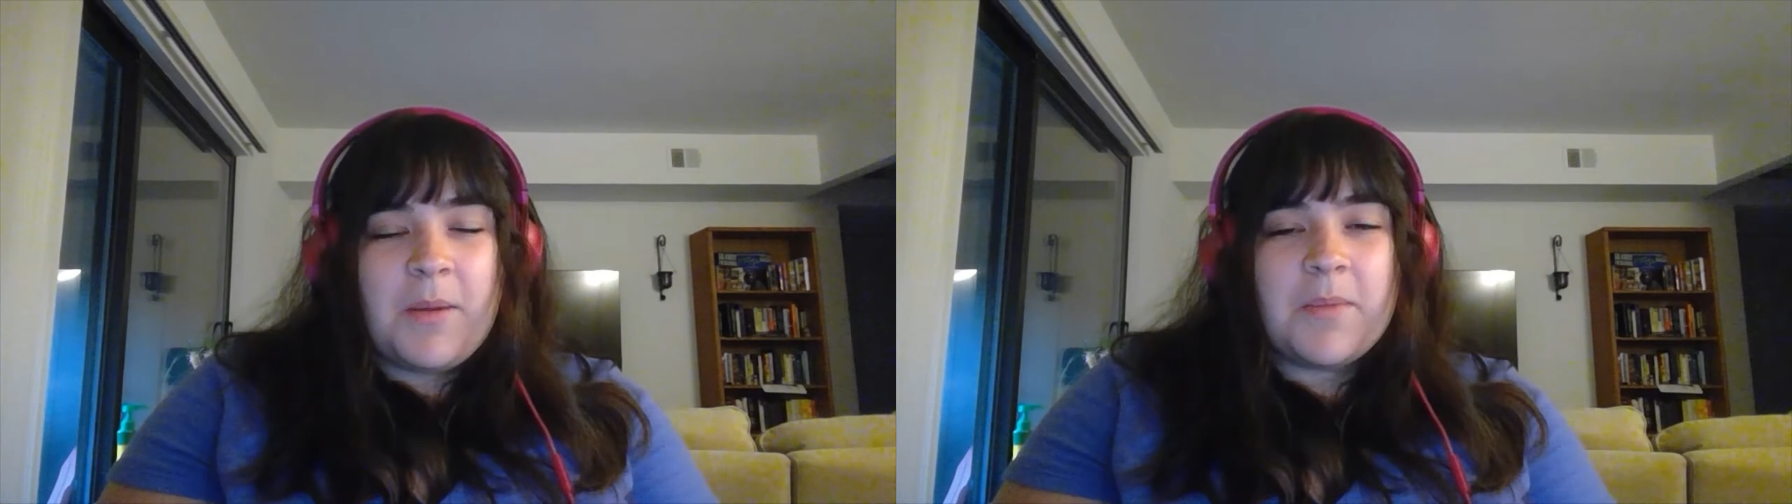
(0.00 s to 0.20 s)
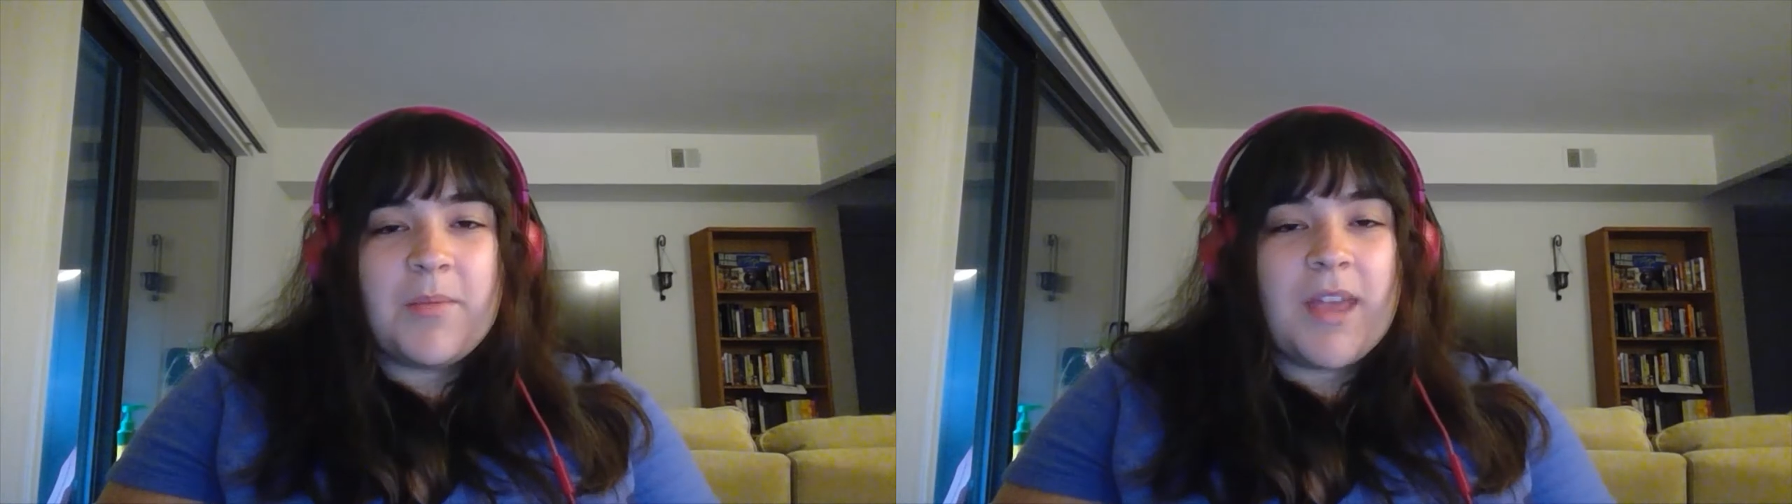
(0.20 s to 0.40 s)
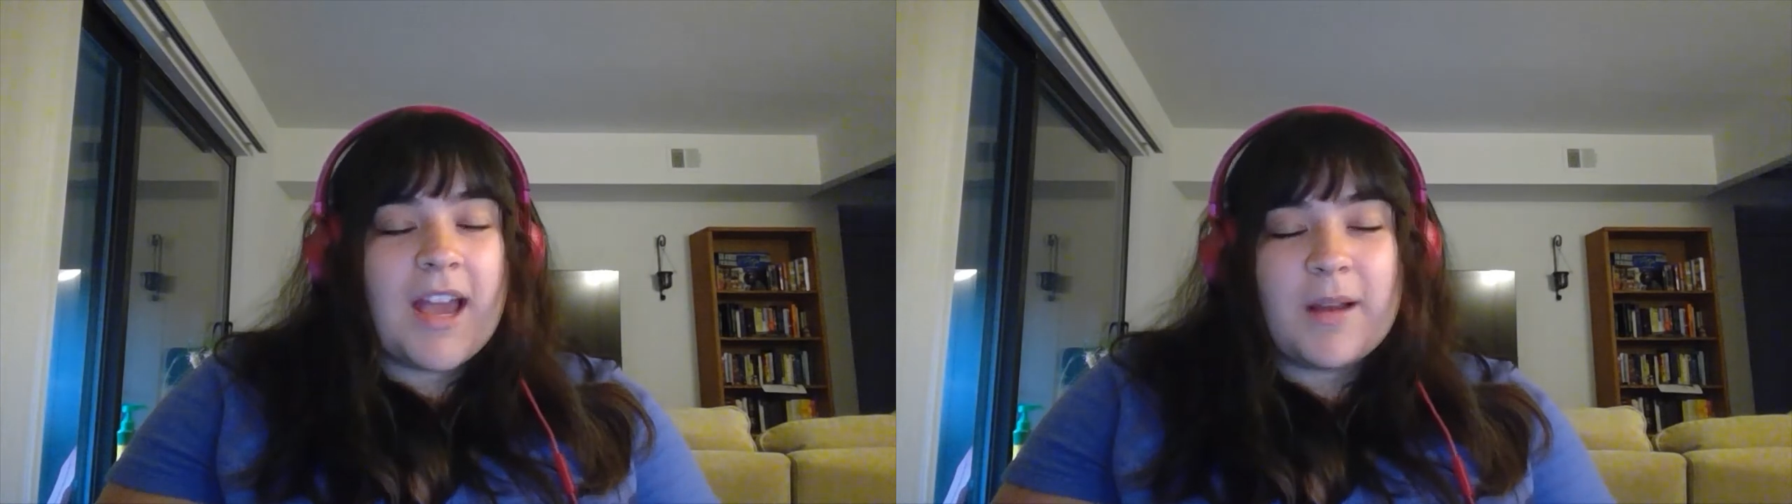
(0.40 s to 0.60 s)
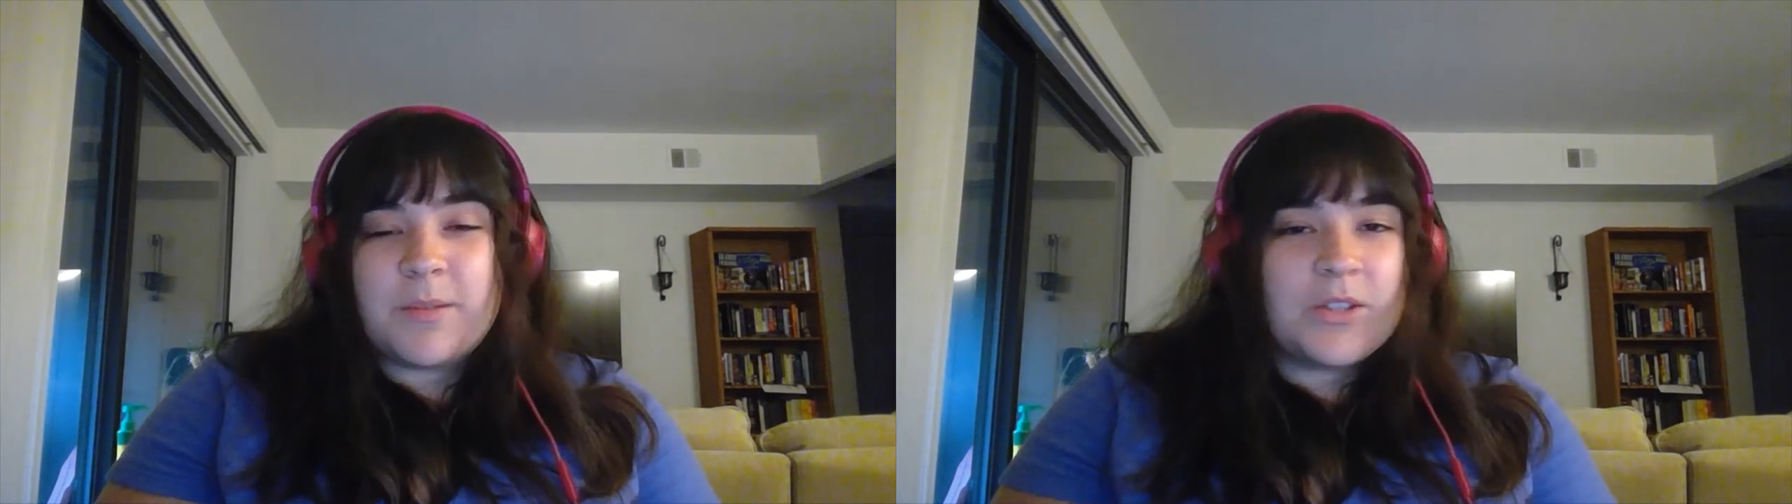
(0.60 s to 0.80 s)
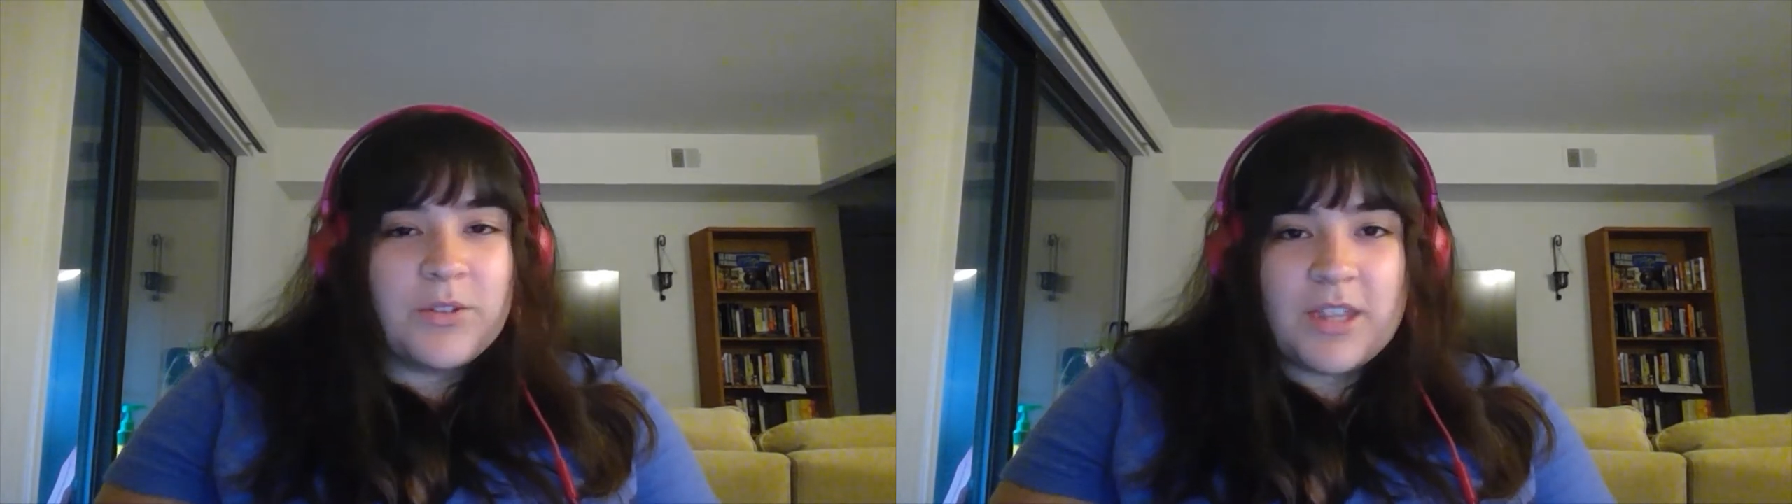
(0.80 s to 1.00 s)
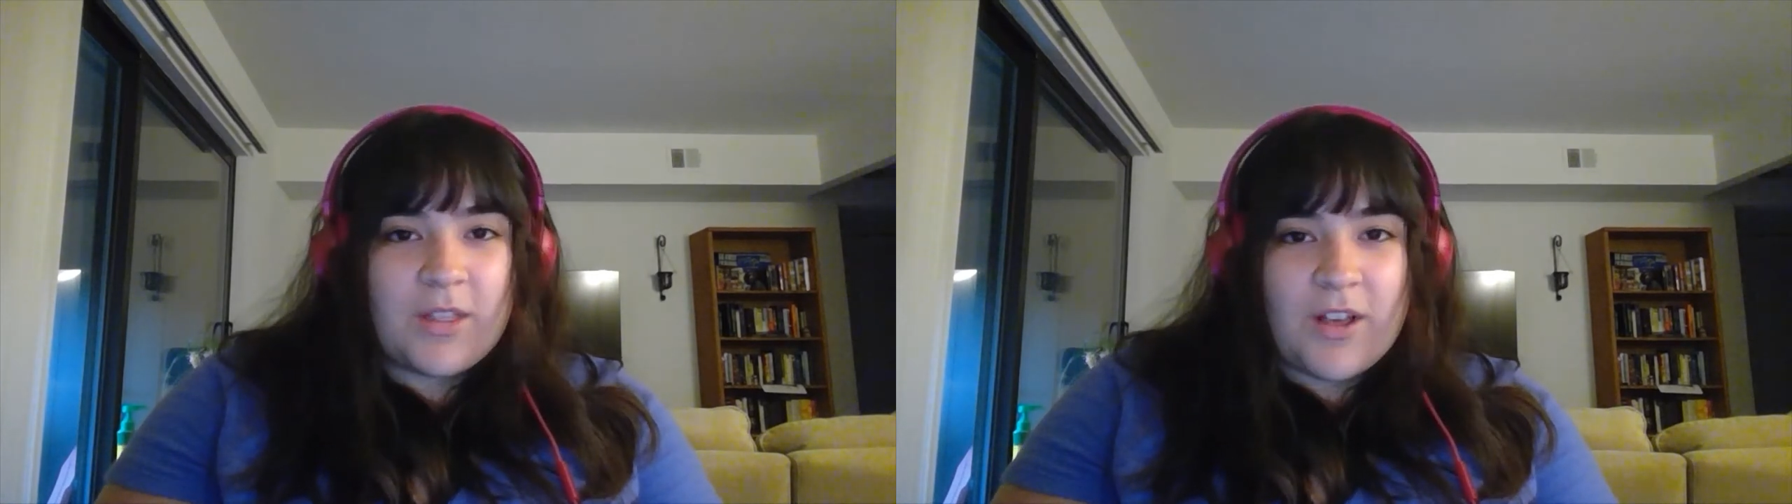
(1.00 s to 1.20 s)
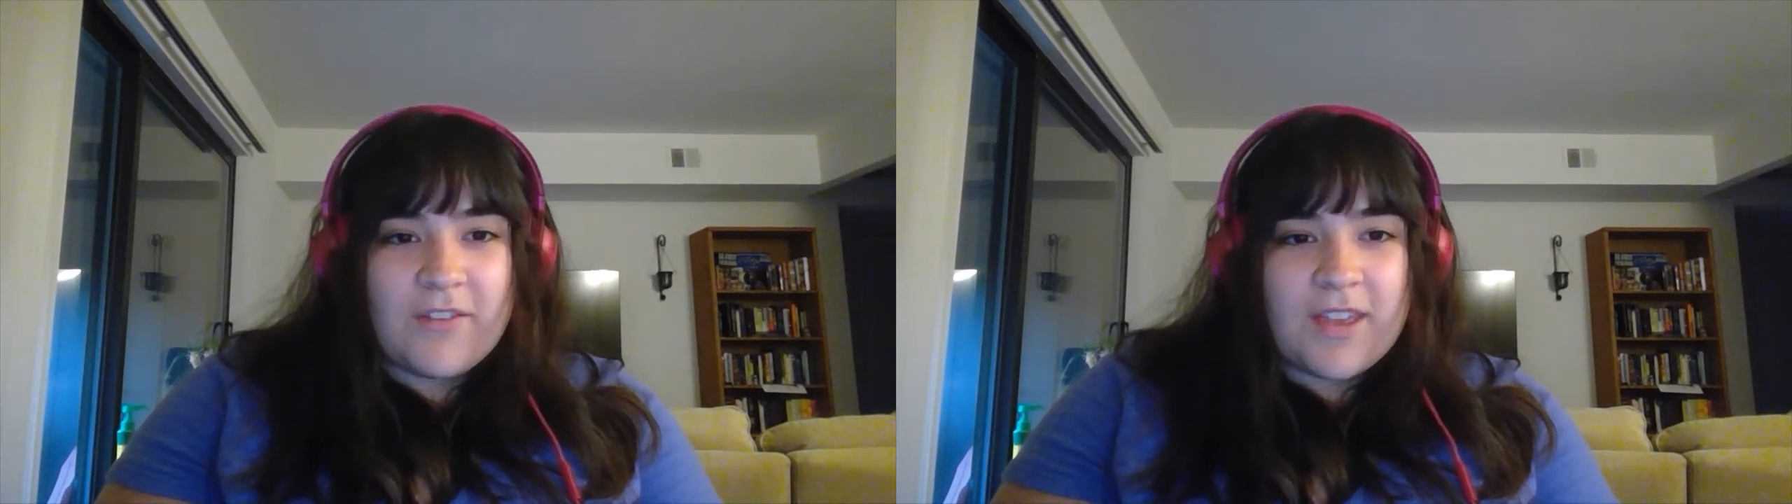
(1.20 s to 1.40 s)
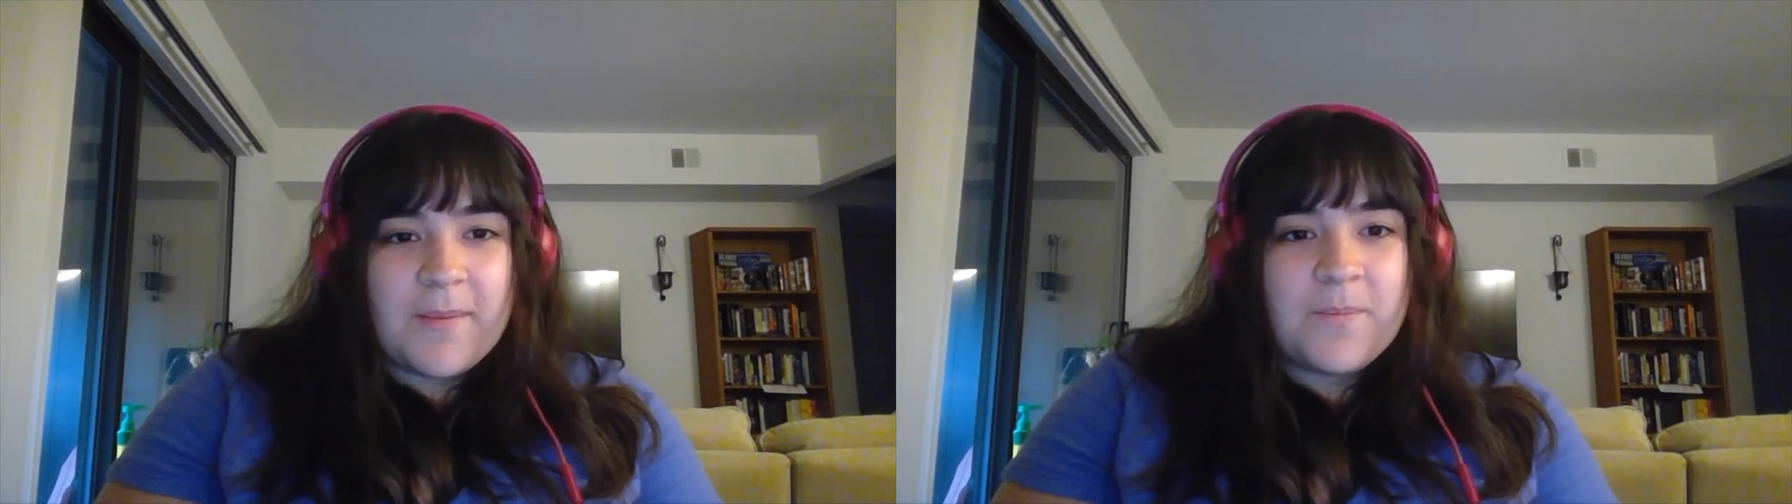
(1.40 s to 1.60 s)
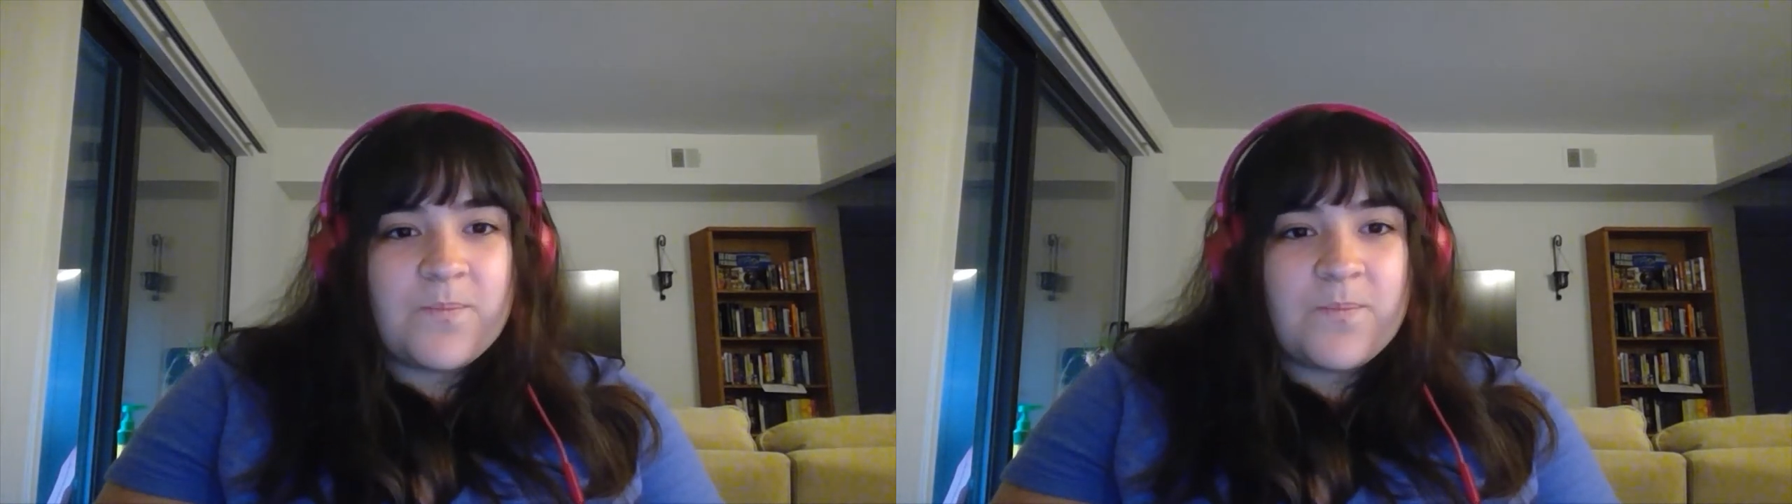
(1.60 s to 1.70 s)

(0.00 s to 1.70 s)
made me absolutely love it.